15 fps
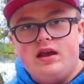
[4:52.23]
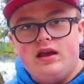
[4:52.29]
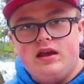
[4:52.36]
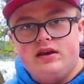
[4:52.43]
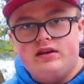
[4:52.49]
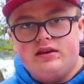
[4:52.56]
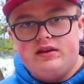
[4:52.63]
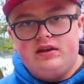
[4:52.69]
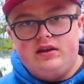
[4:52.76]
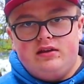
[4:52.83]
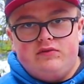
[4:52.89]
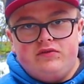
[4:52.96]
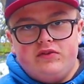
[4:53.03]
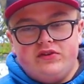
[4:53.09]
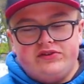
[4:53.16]
and
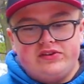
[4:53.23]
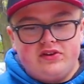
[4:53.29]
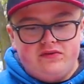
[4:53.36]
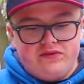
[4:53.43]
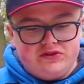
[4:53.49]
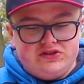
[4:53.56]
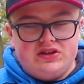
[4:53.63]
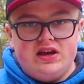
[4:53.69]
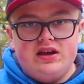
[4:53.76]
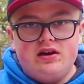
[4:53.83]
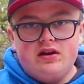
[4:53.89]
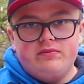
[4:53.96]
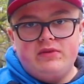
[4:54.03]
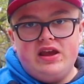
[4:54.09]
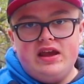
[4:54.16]
it feels good for
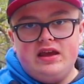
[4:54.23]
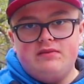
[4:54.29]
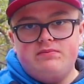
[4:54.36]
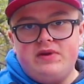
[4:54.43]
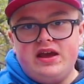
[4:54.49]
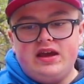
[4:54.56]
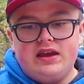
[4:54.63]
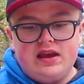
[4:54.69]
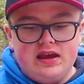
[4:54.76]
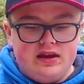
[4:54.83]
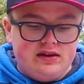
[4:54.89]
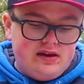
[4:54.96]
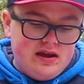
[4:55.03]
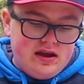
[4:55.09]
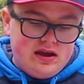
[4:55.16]
sidearm and
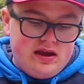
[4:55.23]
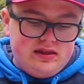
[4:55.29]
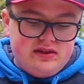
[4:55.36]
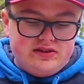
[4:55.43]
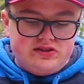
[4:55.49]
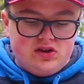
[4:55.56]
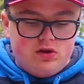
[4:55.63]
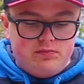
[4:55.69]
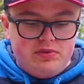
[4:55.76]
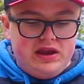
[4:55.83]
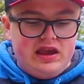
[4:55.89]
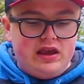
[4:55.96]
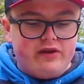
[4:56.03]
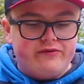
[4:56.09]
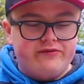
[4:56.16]
backhand, and this
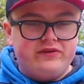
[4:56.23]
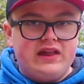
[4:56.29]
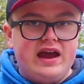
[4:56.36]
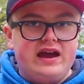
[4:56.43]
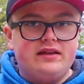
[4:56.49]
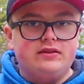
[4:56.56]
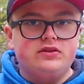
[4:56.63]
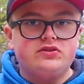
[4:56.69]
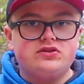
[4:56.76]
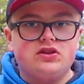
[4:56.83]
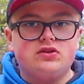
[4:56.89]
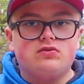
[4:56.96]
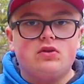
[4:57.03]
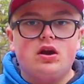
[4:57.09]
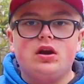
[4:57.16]
opaque flat
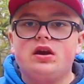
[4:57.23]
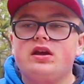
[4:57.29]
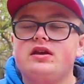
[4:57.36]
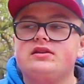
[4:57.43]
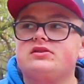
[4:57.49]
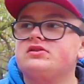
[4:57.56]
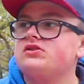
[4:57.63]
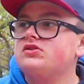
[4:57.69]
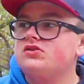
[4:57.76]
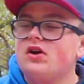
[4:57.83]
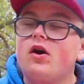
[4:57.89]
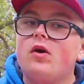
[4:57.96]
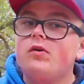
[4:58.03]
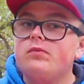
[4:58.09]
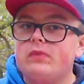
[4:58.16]
Lucid run is
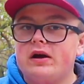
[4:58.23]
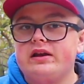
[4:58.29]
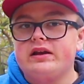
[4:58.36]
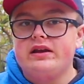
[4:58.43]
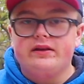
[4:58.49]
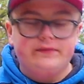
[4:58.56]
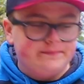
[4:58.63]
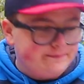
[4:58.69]
so money.